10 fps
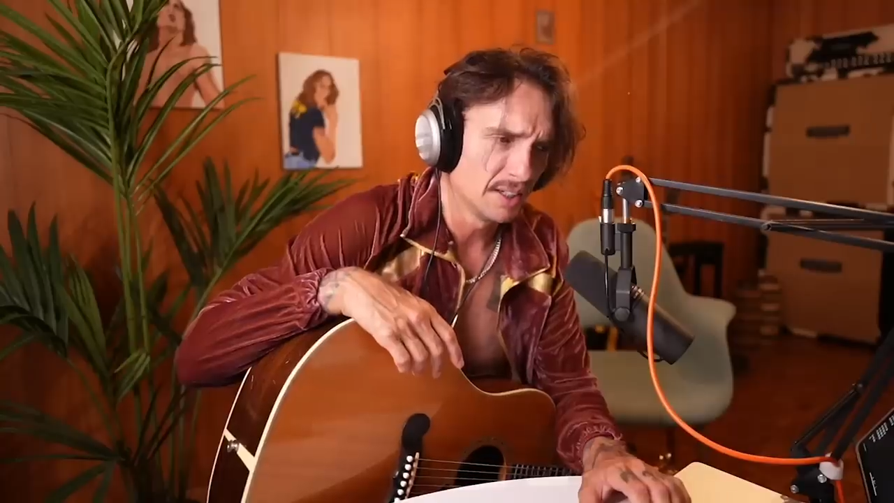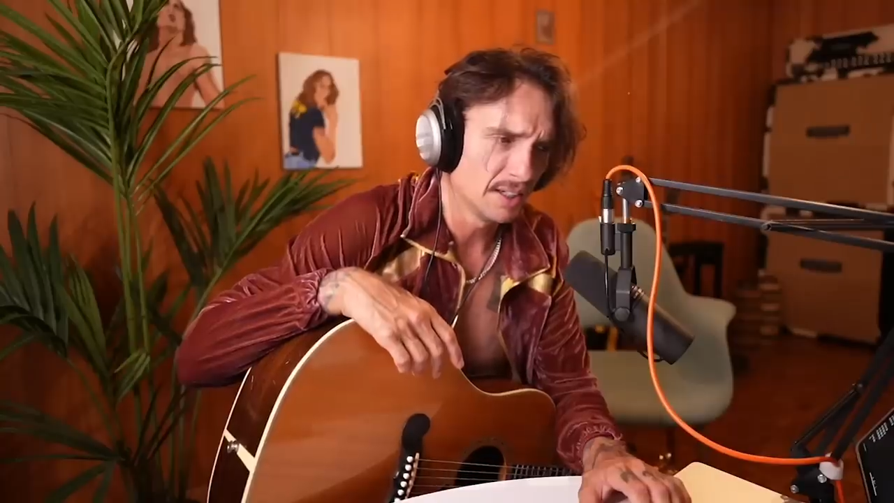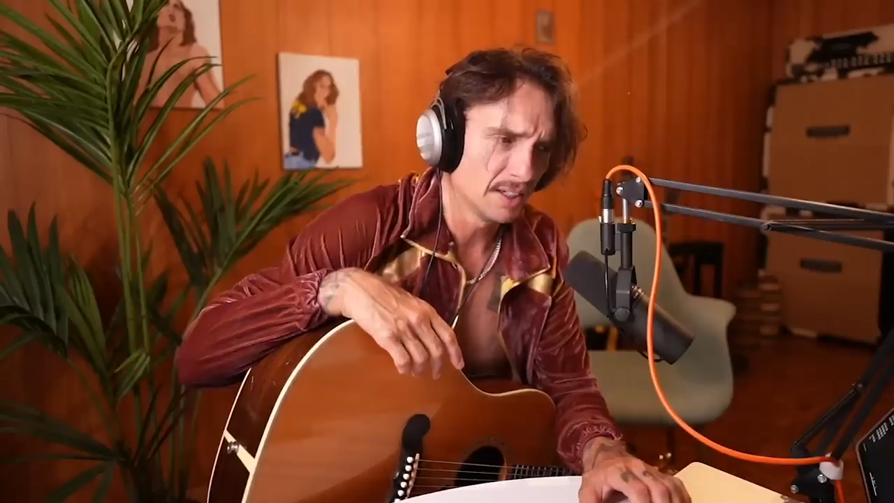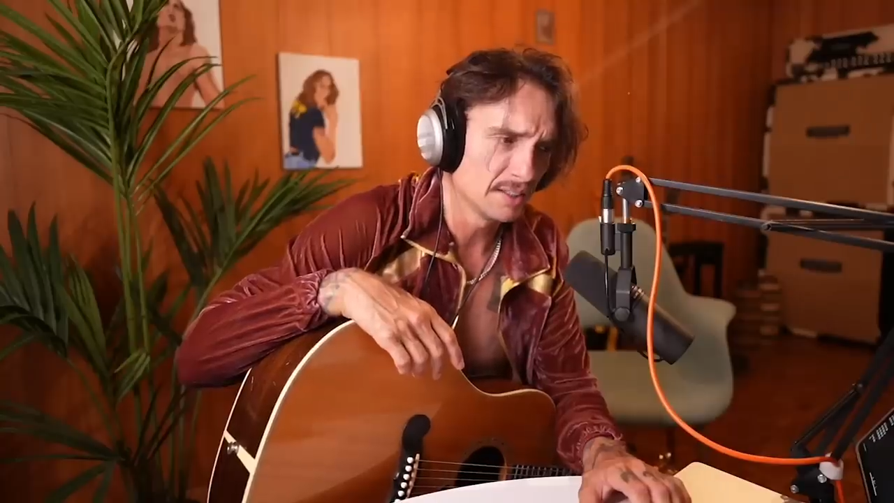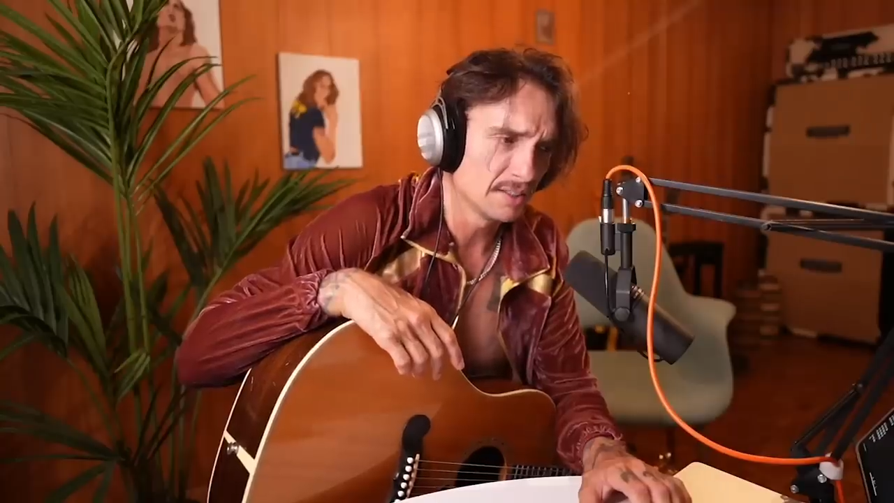
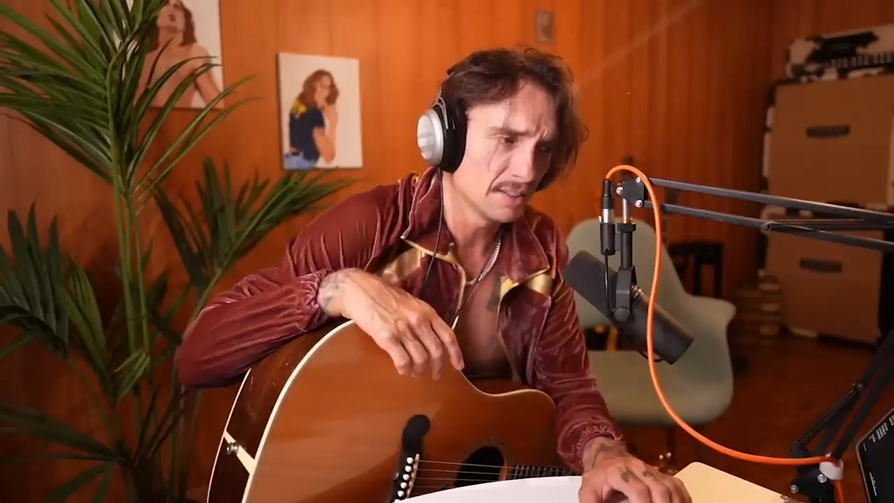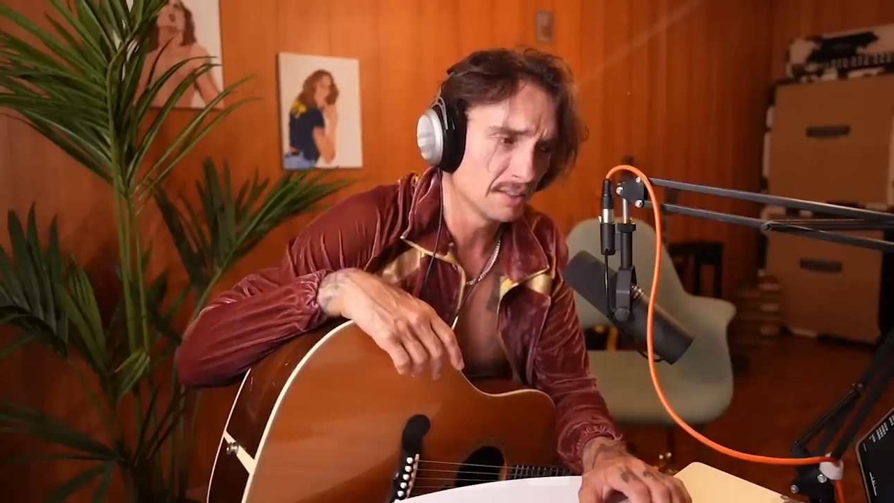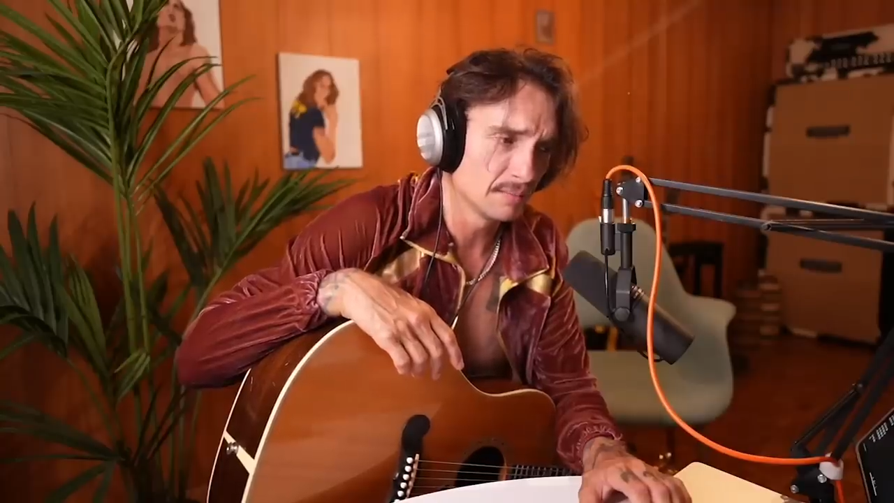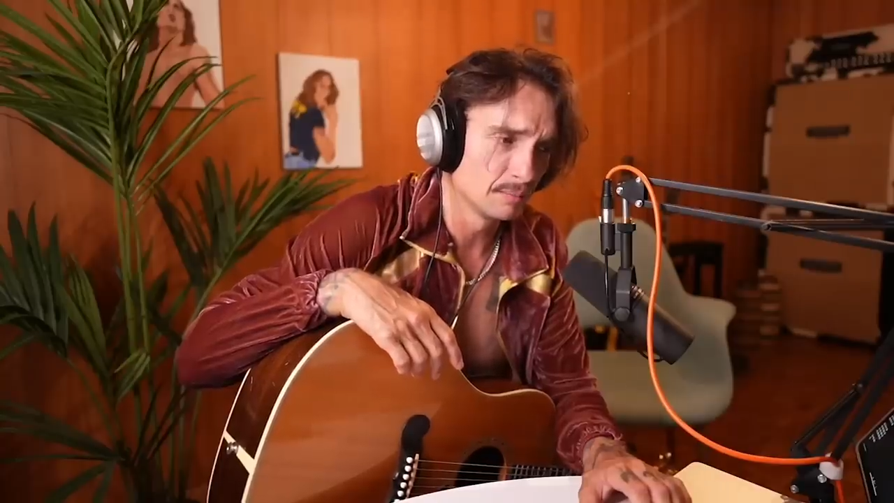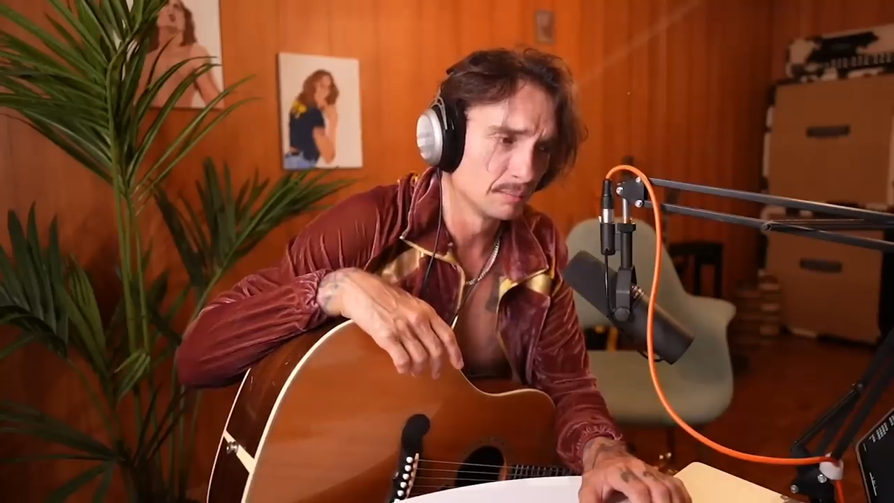And
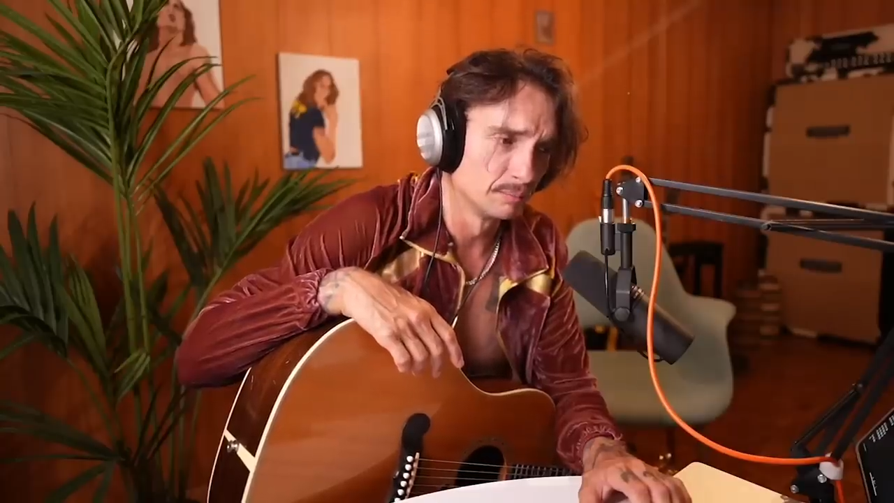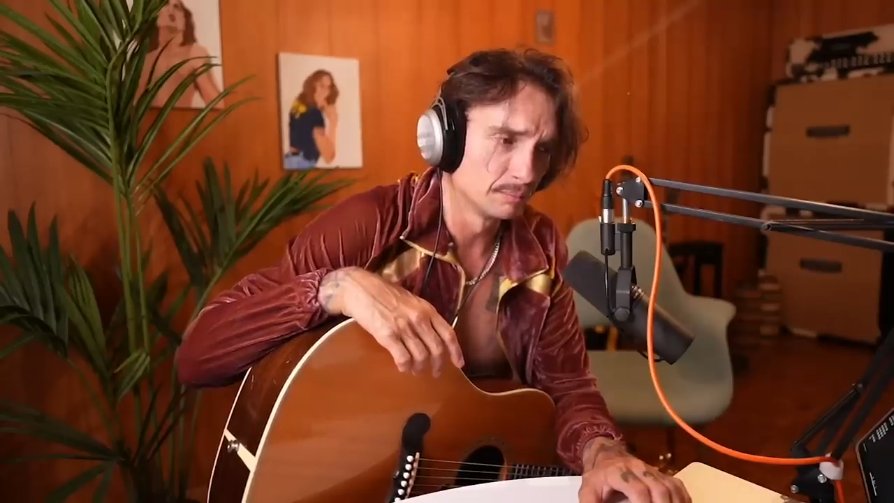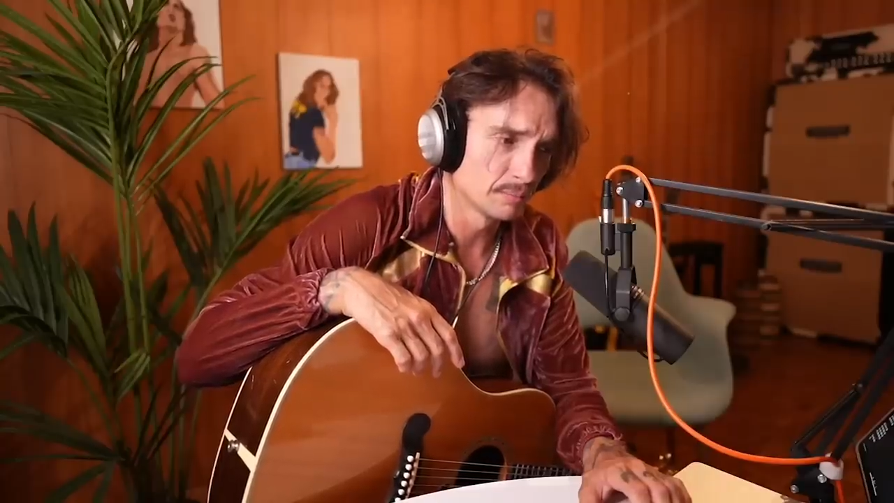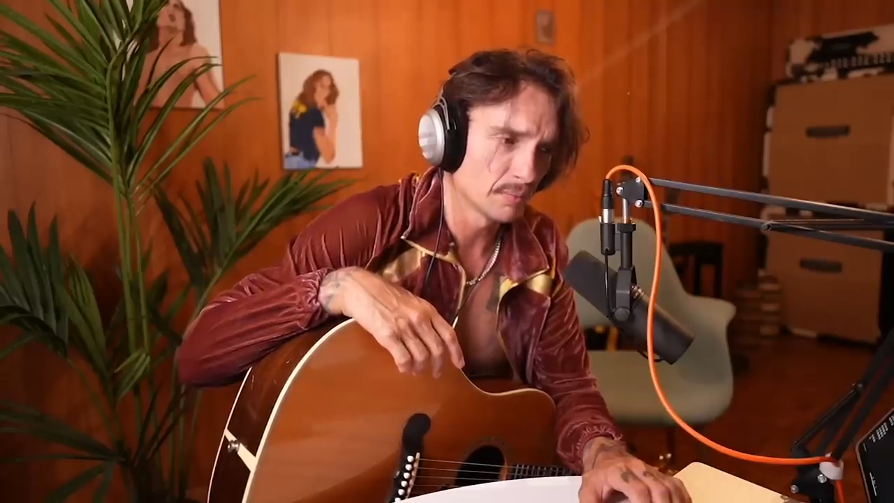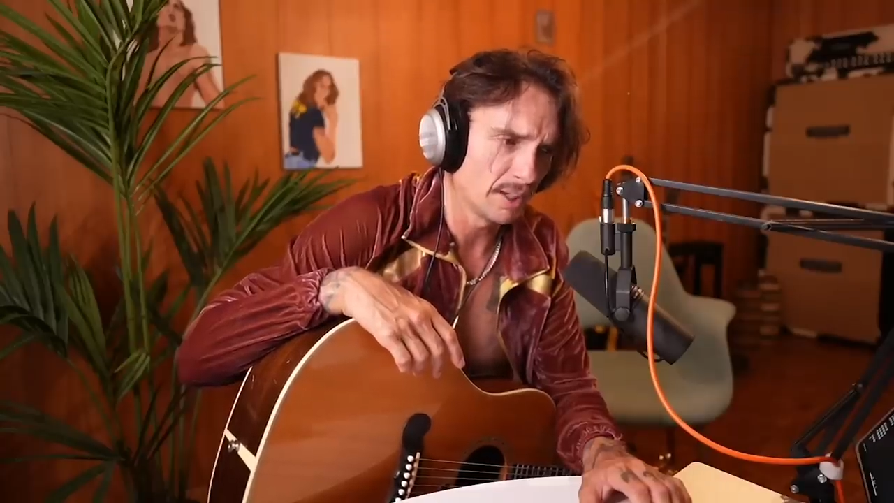
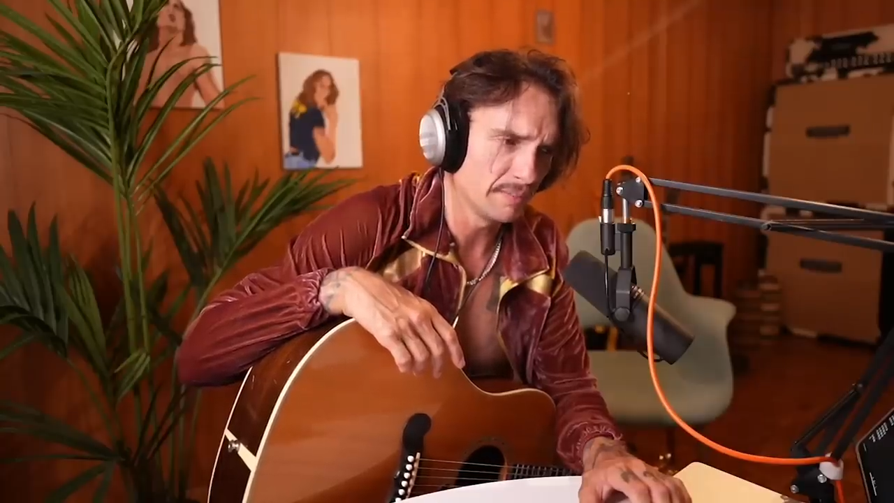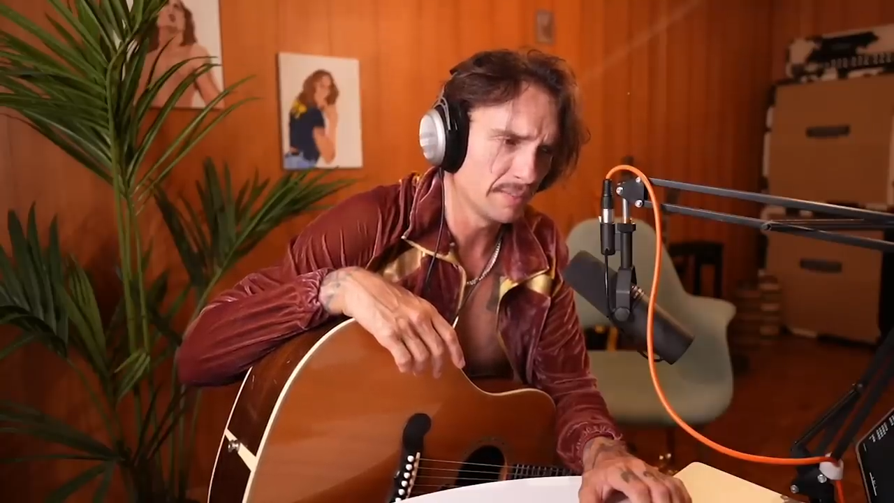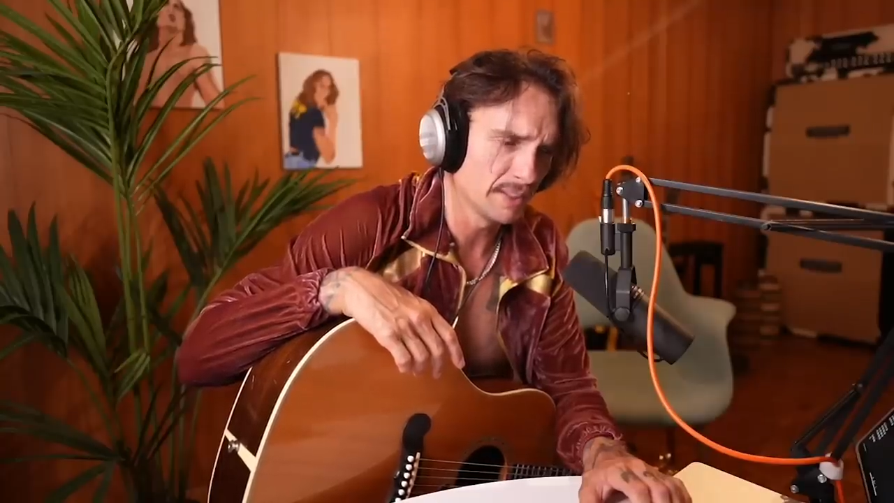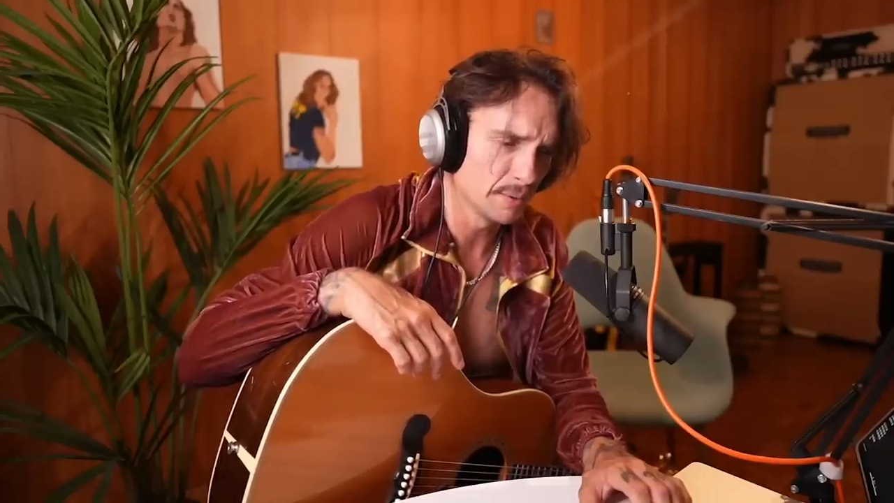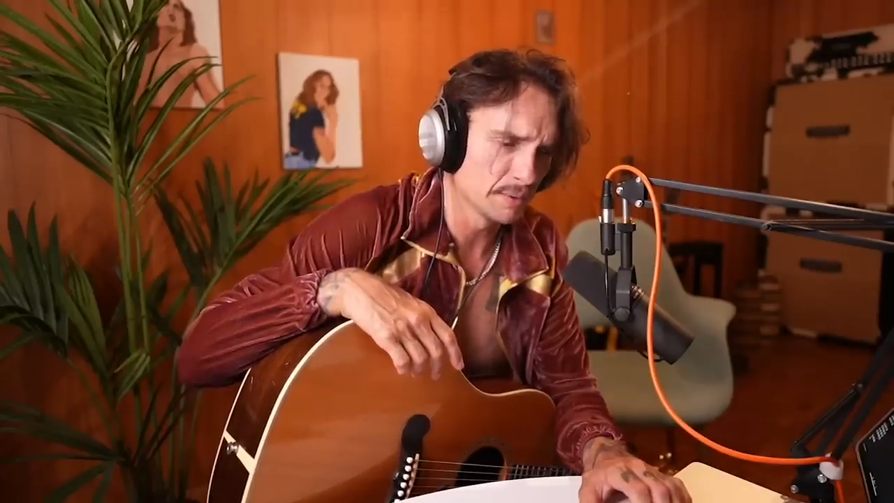I
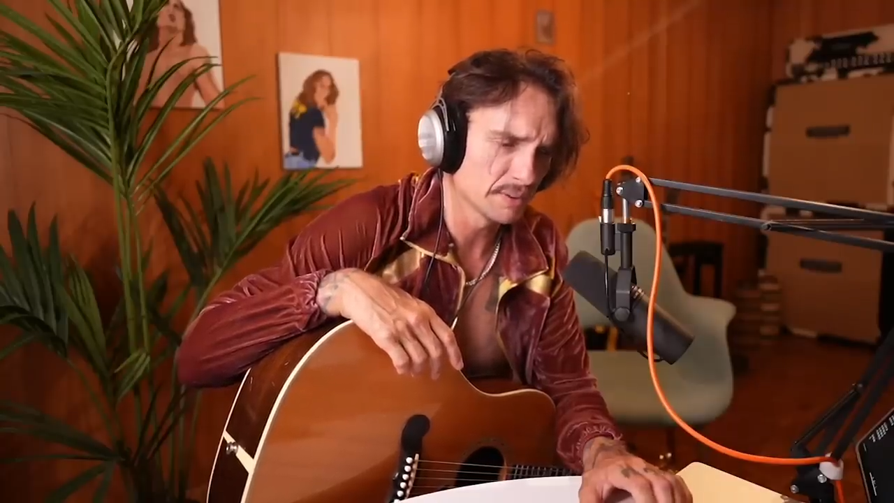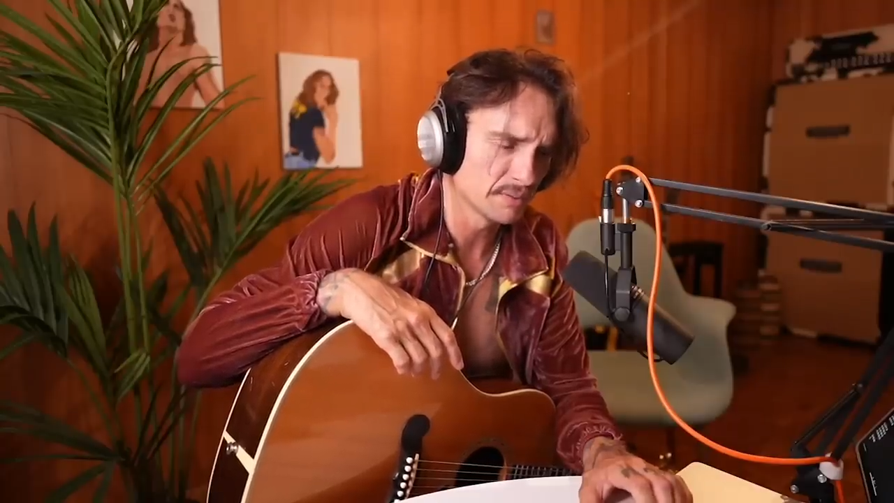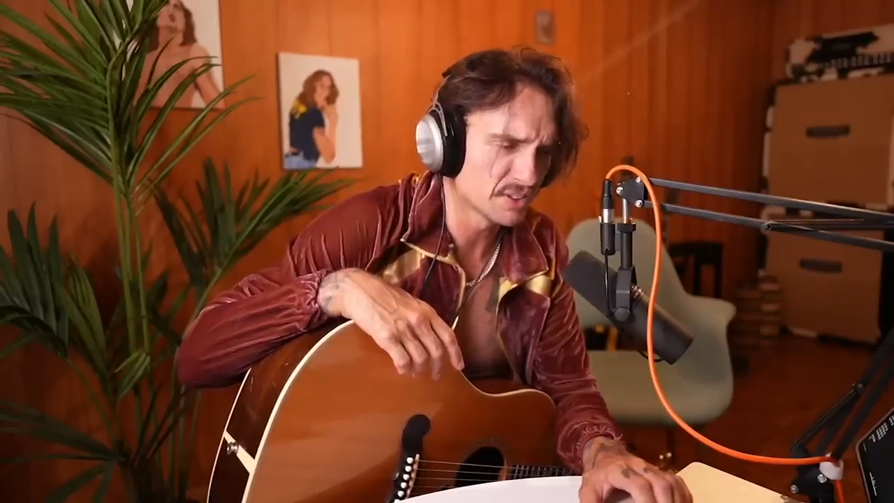think there was a